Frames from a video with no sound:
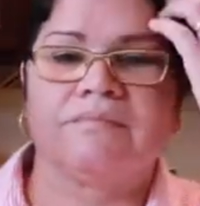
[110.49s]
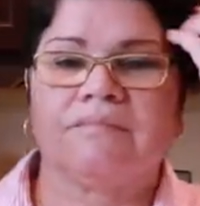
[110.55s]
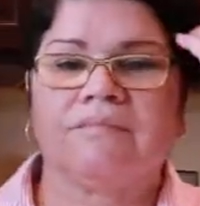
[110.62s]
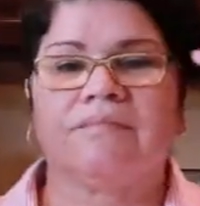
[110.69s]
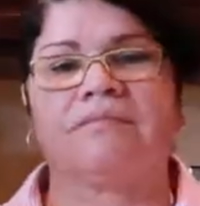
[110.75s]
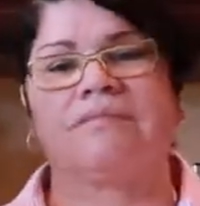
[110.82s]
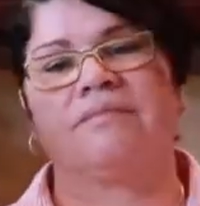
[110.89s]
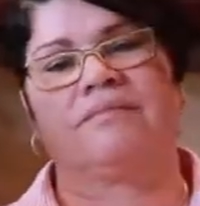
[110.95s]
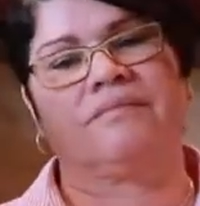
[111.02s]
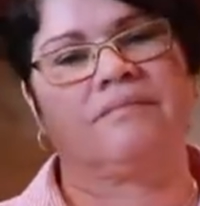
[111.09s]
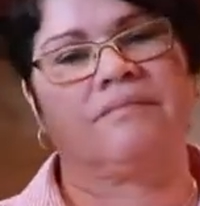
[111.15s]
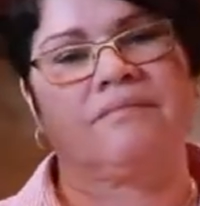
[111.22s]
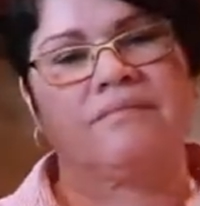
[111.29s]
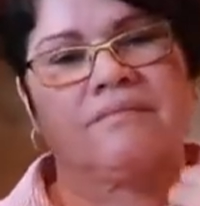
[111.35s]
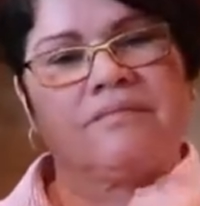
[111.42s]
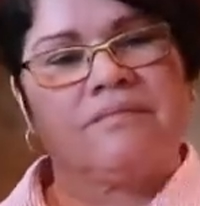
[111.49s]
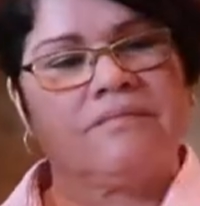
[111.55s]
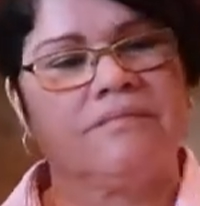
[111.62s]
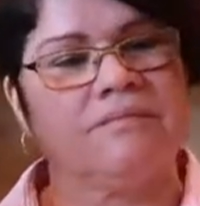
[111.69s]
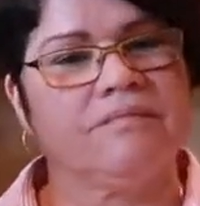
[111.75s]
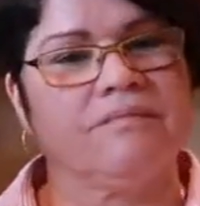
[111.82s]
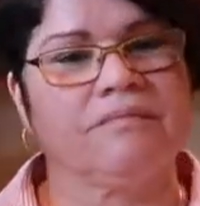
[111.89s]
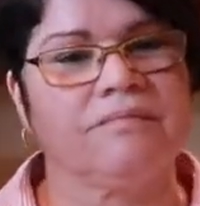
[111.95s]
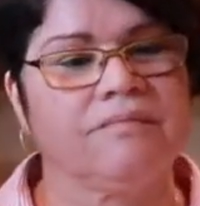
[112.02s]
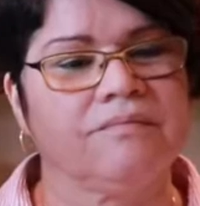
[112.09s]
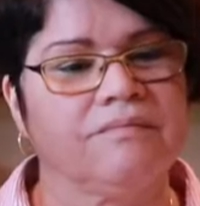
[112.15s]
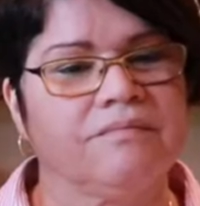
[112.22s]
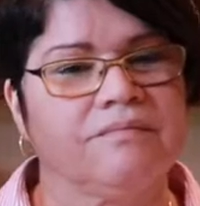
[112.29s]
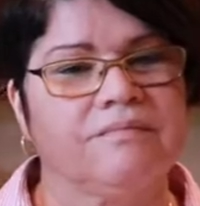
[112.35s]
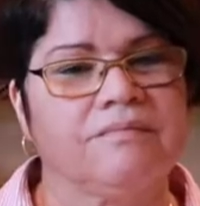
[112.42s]

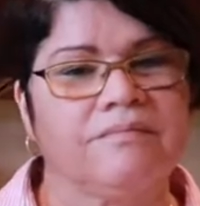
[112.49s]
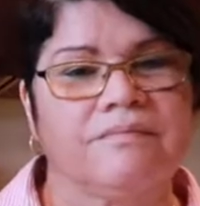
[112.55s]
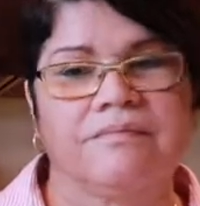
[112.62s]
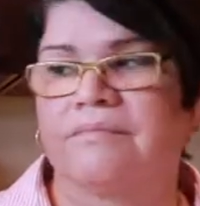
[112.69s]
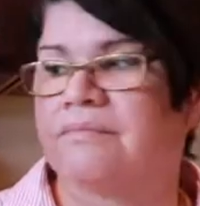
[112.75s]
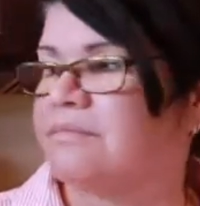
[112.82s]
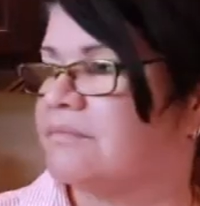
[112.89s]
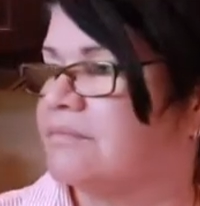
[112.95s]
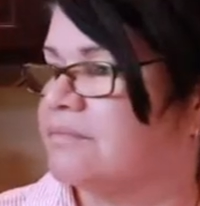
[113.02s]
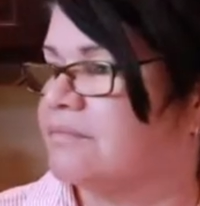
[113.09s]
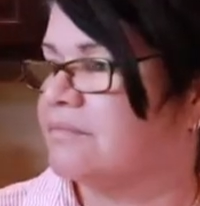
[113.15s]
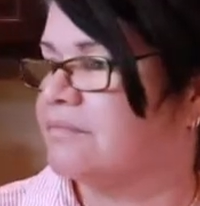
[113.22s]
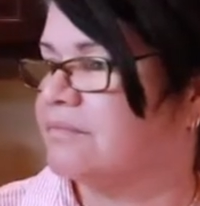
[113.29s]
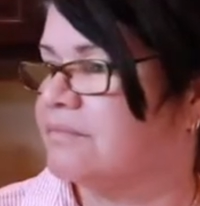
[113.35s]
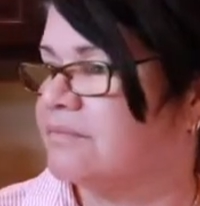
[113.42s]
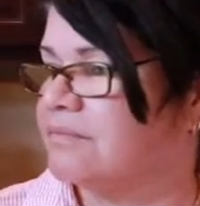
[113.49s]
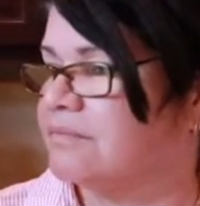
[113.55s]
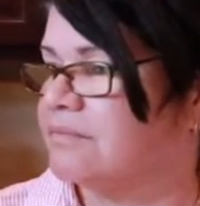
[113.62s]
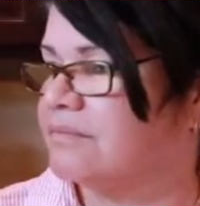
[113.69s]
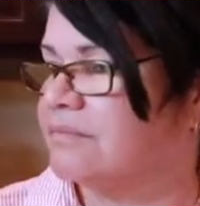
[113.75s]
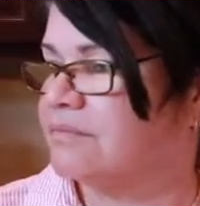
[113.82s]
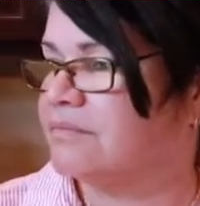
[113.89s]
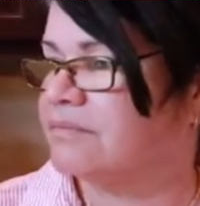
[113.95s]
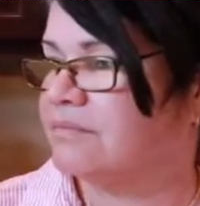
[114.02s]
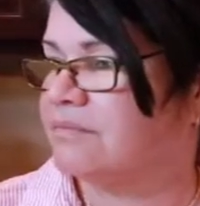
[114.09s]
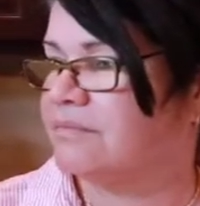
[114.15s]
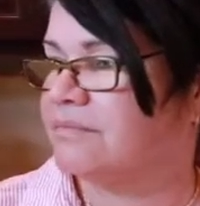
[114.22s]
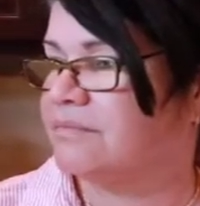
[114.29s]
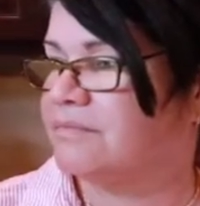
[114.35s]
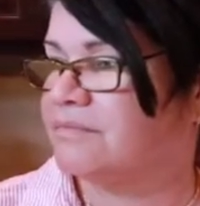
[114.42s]

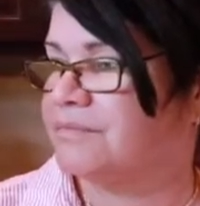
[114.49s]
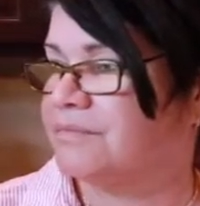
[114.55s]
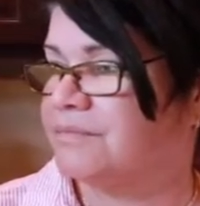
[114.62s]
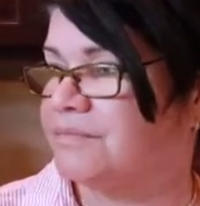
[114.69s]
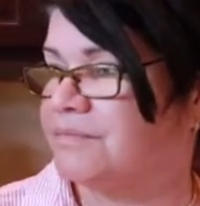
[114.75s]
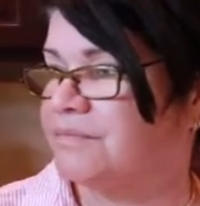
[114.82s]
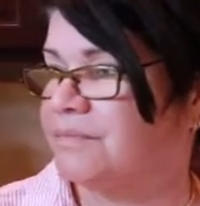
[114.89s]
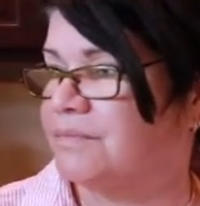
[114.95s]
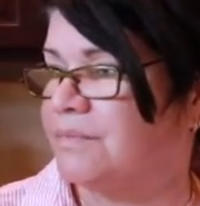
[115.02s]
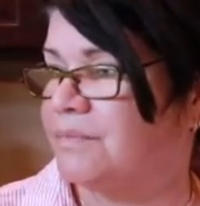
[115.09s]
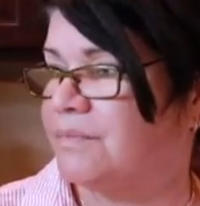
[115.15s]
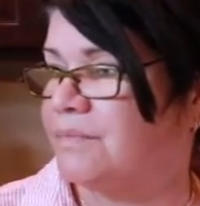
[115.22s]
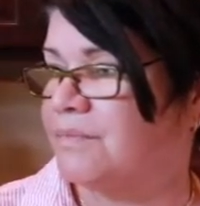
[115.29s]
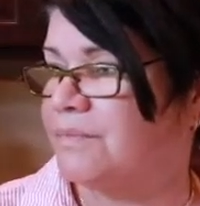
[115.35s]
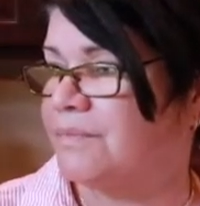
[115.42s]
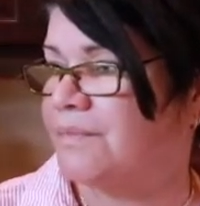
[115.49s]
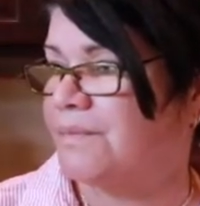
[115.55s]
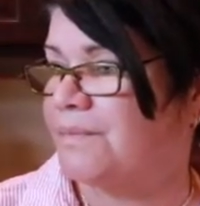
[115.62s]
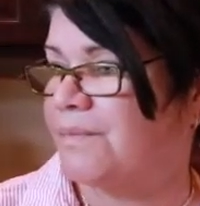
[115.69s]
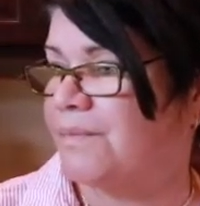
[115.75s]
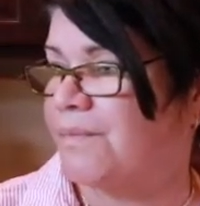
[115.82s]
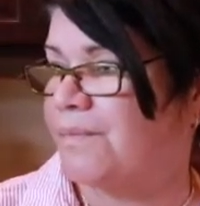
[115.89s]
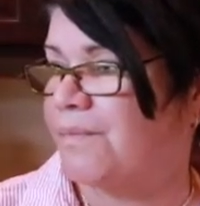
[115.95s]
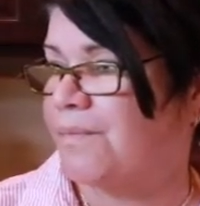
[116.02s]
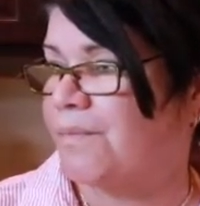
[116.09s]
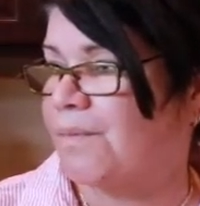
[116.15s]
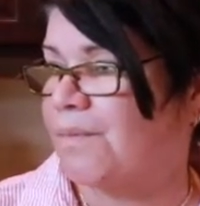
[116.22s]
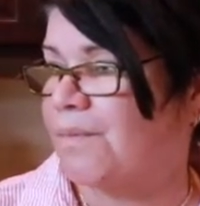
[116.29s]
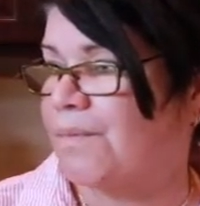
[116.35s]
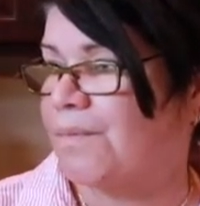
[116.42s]

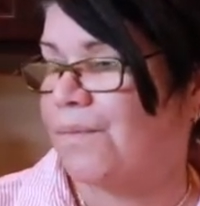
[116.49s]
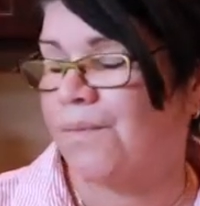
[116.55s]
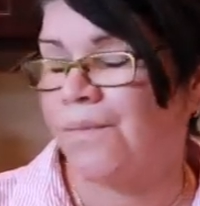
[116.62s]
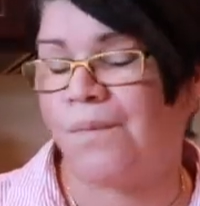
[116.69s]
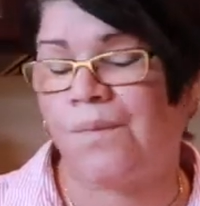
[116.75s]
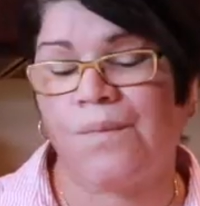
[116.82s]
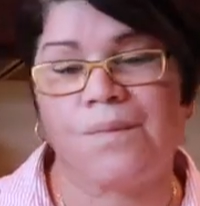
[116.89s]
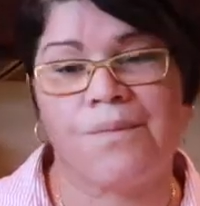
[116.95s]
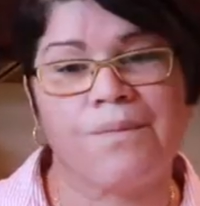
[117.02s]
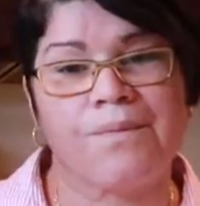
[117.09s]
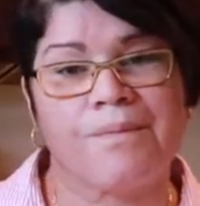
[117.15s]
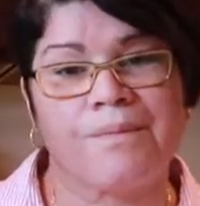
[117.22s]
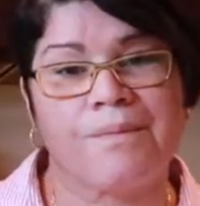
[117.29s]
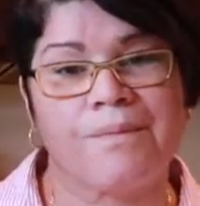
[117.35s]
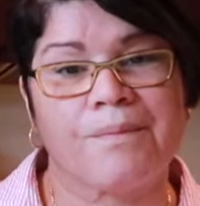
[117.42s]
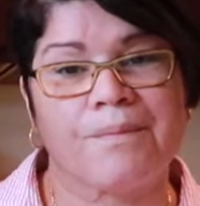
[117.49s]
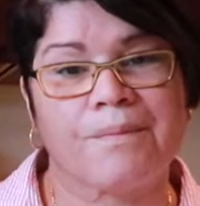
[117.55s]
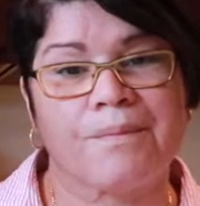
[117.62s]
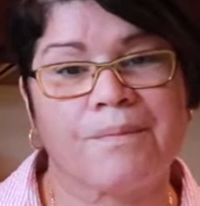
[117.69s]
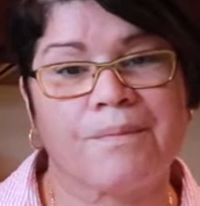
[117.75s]
(silent)